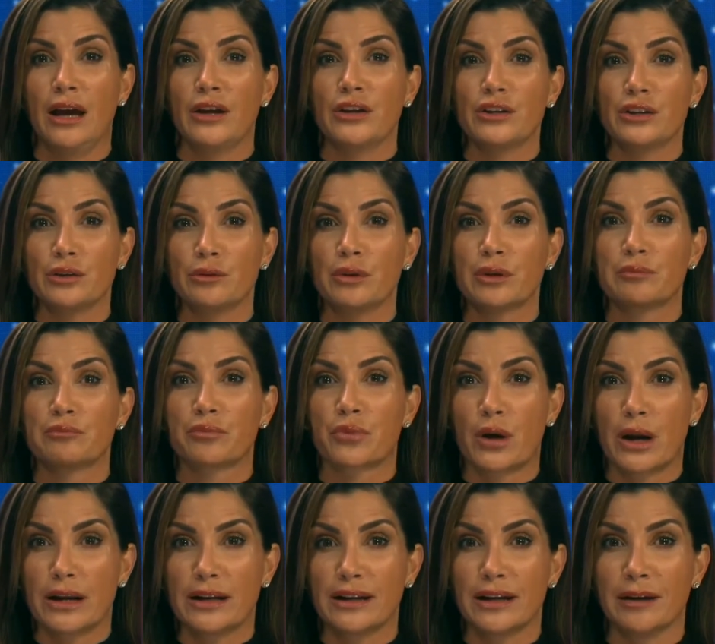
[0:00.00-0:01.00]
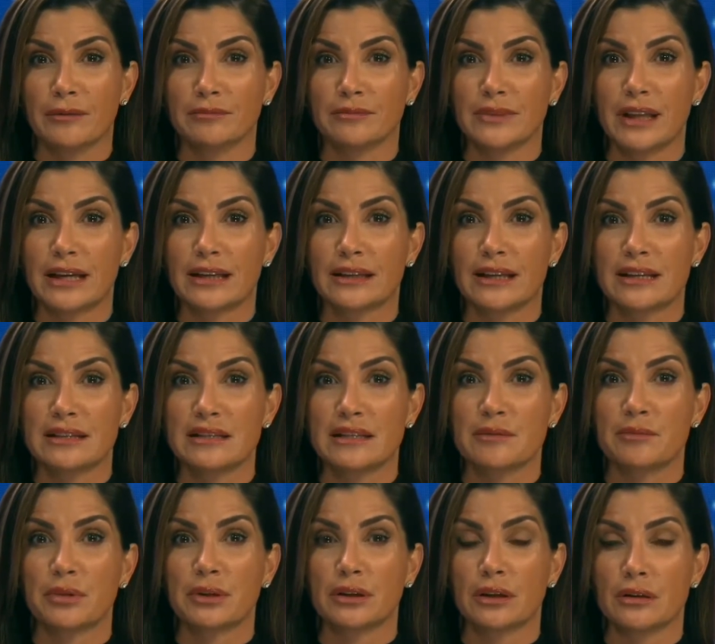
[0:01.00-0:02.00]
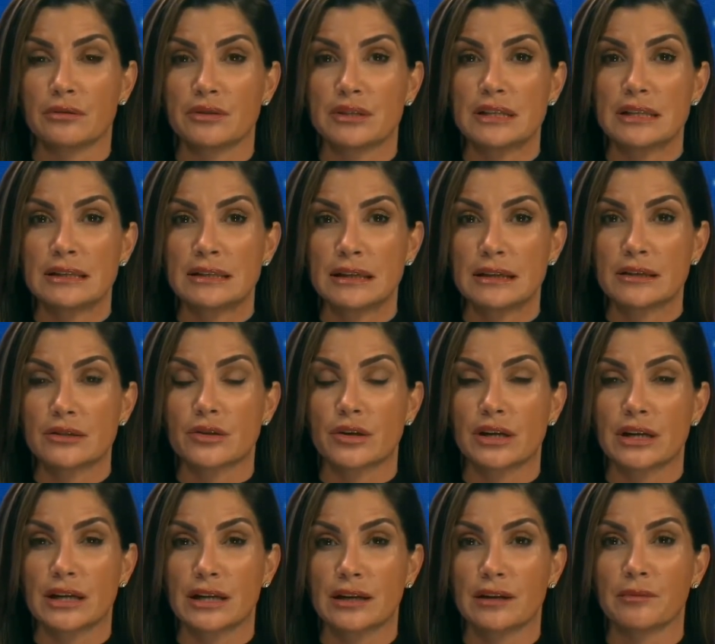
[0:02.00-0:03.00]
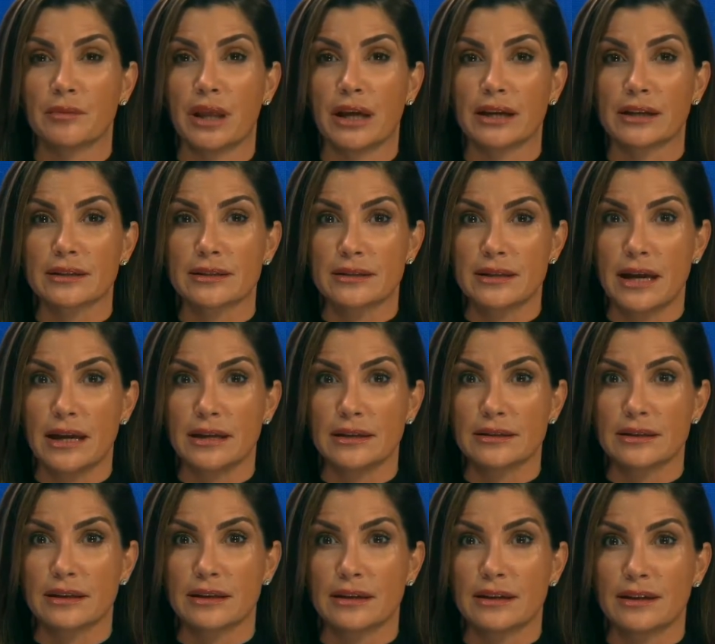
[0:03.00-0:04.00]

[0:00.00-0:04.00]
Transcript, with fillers: You would pray to him like Nancy Pelosi did, treating him like a saint.